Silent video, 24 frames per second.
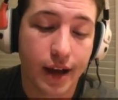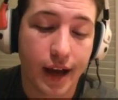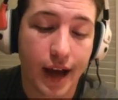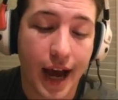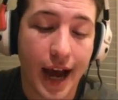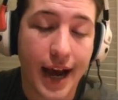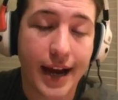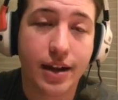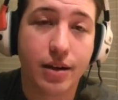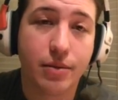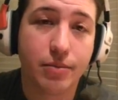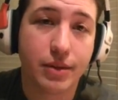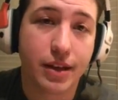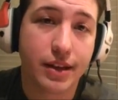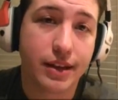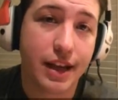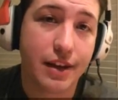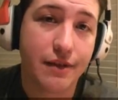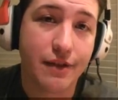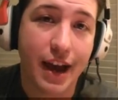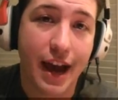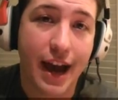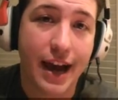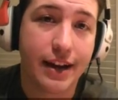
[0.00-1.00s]
item that
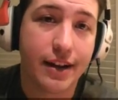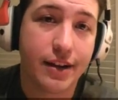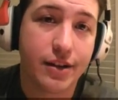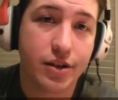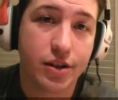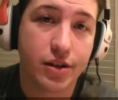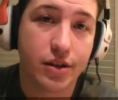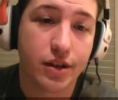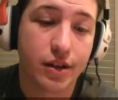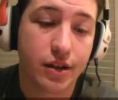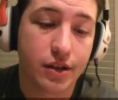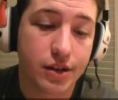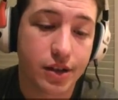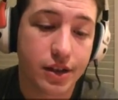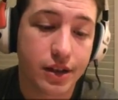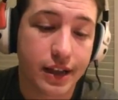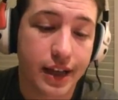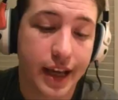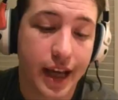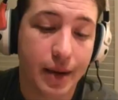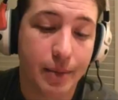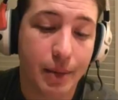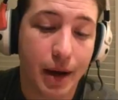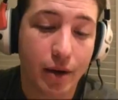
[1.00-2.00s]
they've added to the
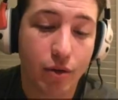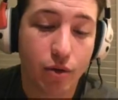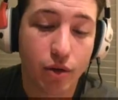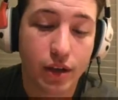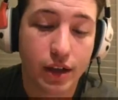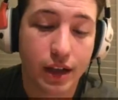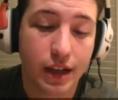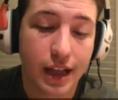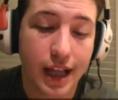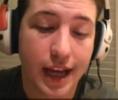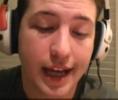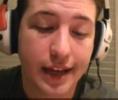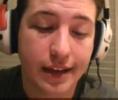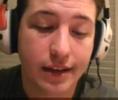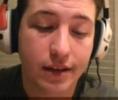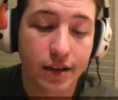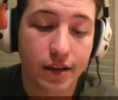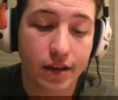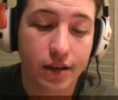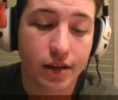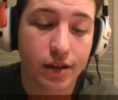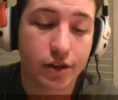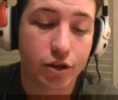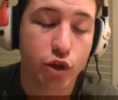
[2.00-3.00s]
game. I really like
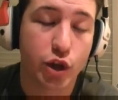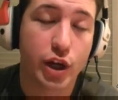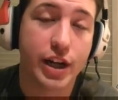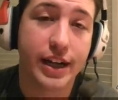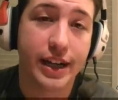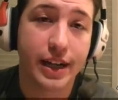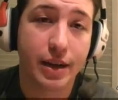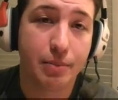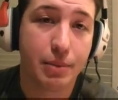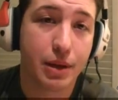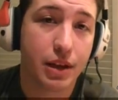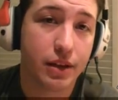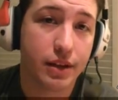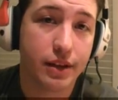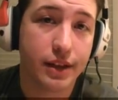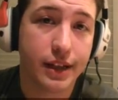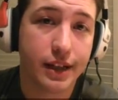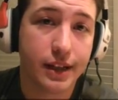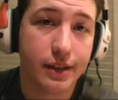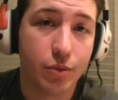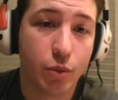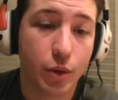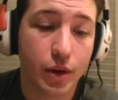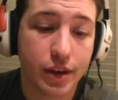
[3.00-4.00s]
the trading
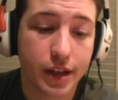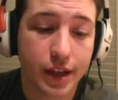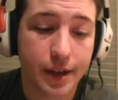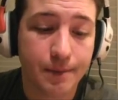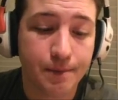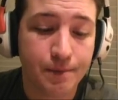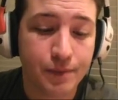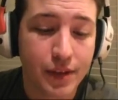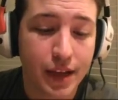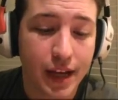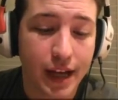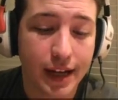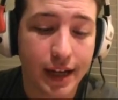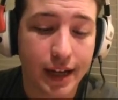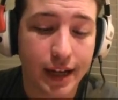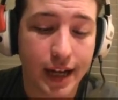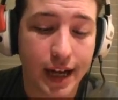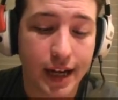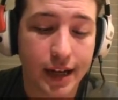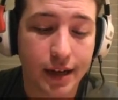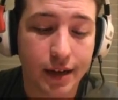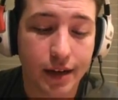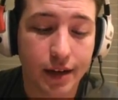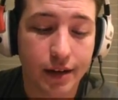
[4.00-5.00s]
ability with it, and it
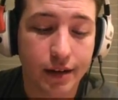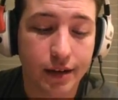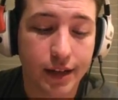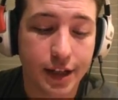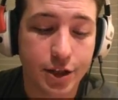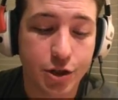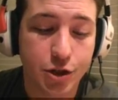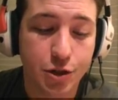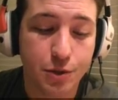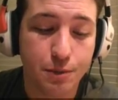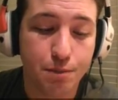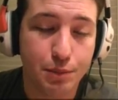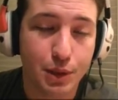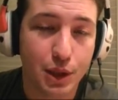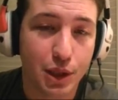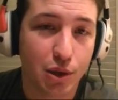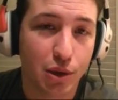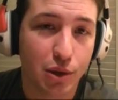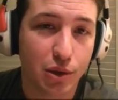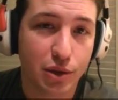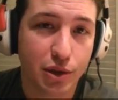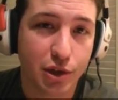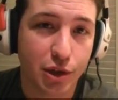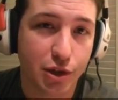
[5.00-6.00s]
kind of lets you
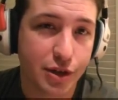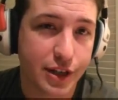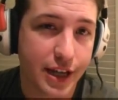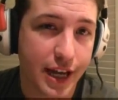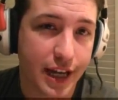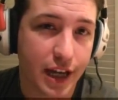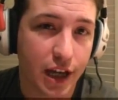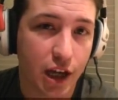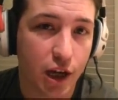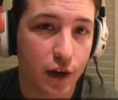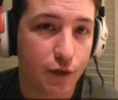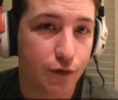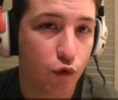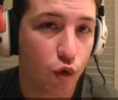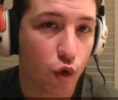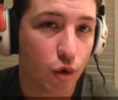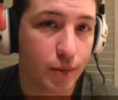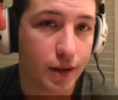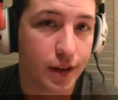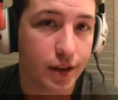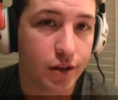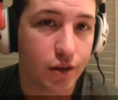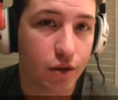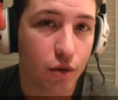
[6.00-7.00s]
build your deck and
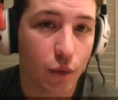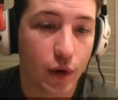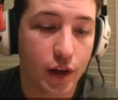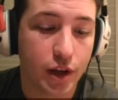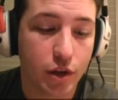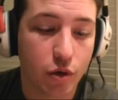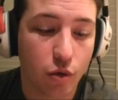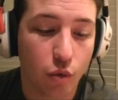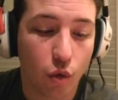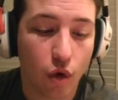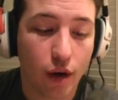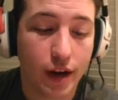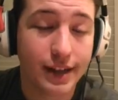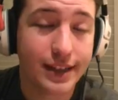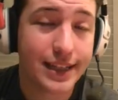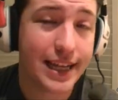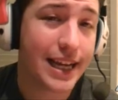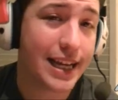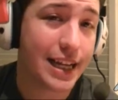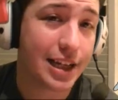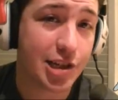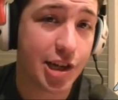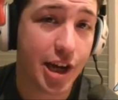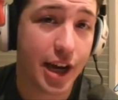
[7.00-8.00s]
conform it to the way you want and
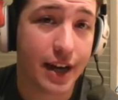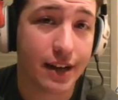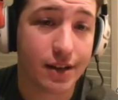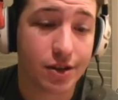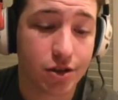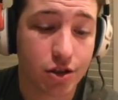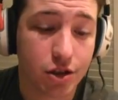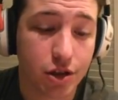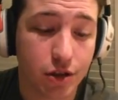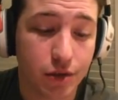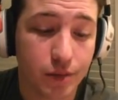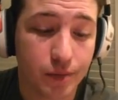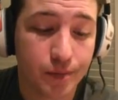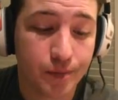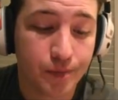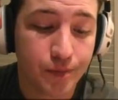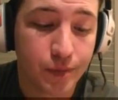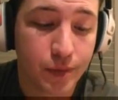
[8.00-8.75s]
take a chance too.